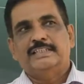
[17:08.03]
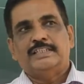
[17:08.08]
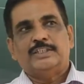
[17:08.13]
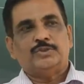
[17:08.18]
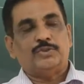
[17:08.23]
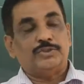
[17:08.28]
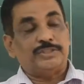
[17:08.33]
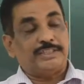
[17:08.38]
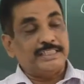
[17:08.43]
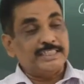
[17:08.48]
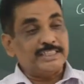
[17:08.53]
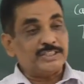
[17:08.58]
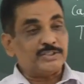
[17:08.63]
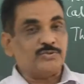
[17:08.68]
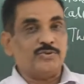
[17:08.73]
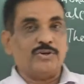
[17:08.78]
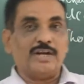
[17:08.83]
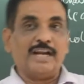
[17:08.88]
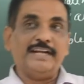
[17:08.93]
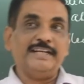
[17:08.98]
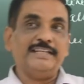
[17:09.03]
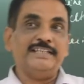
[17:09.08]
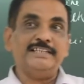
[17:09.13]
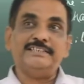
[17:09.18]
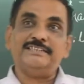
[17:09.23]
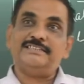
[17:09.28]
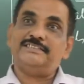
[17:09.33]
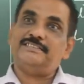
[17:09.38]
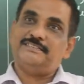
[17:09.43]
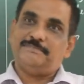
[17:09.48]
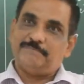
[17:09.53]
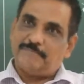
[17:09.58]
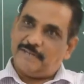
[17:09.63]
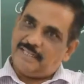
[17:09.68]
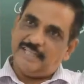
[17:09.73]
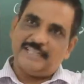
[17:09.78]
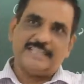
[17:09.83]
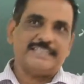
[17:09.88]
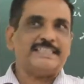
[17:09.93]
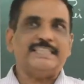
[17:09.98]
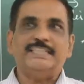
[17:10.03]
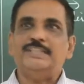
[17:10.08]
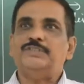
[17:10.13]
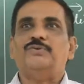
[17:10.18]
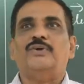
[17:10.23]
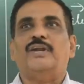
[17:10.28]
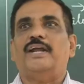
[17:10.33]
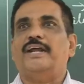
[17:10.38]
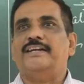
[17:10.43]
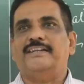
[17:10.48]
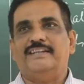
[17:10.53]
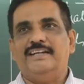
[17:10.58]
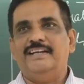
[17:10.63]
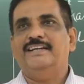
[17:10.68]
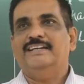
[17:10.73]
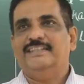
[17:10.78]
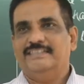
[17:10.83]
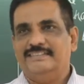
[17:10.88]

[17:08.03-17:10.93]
So this tholite is very recent tholite, na?